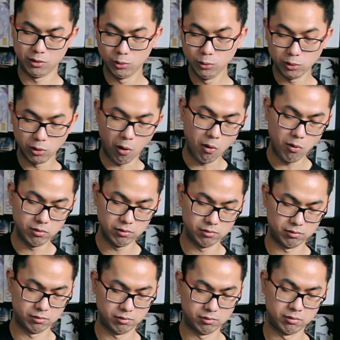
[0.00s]
two-tone
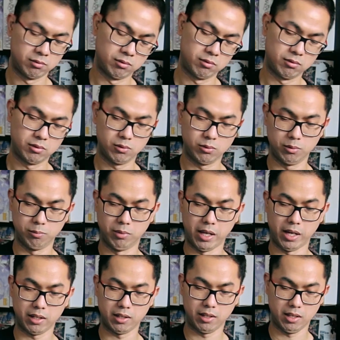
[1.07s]

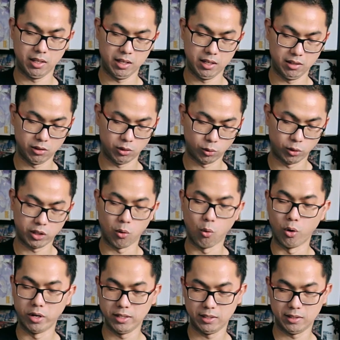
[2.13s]
black and
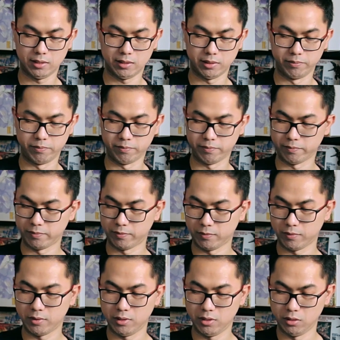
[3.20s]
turquoise.
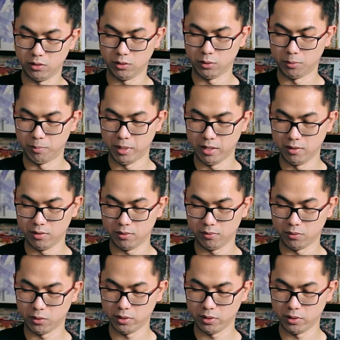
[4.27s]
There are your buttons, of